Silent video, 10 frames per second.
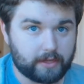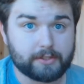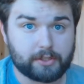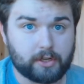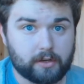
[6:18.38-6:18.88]
I think,
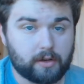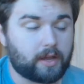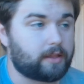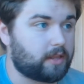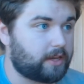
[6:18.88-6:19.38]
is good.
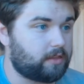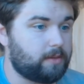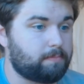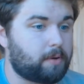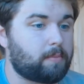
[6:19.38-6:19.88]
I like
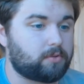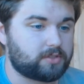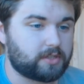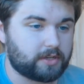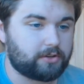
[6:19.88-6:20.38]
the
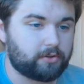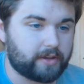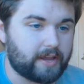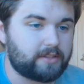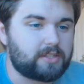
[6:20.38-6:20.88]
bubbles that it
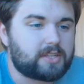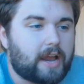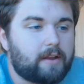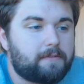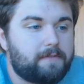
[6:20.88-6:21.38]
creates. It's
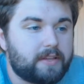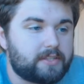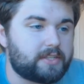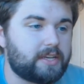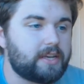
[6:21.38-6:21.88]
kind of
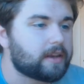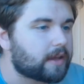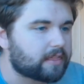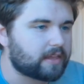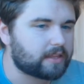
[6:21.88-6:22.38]
fizzy,
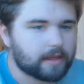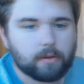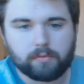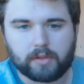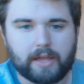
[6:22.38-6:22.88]
and I think
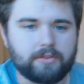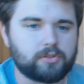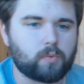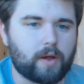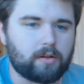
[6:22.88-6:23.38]
that
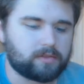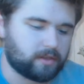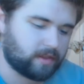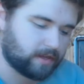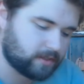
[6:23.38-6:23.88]
lends well
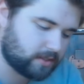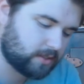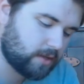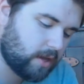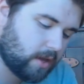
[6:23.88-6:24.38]
to
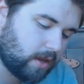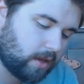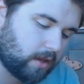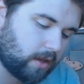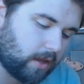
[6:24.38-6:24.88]
this.
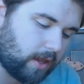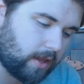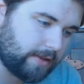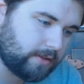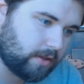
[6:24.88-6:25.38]

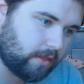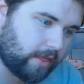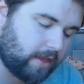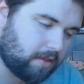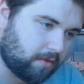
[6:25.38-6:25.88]
And
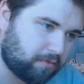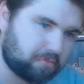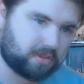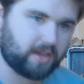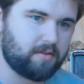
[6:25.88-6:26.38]
then the
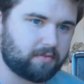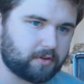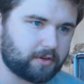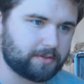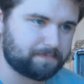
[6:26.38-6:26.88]

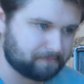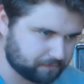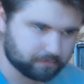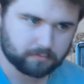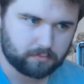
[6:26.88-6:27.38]
flavor
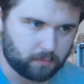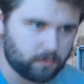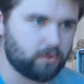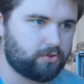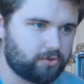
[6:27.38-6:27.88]

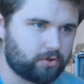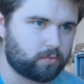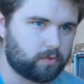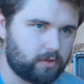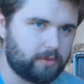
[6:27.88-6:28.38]
is just
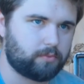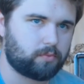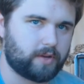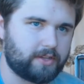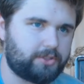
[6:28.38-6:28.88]
a really
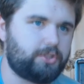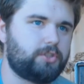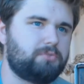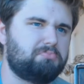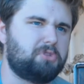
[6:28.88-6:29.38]

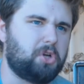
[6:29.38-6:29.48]
rich,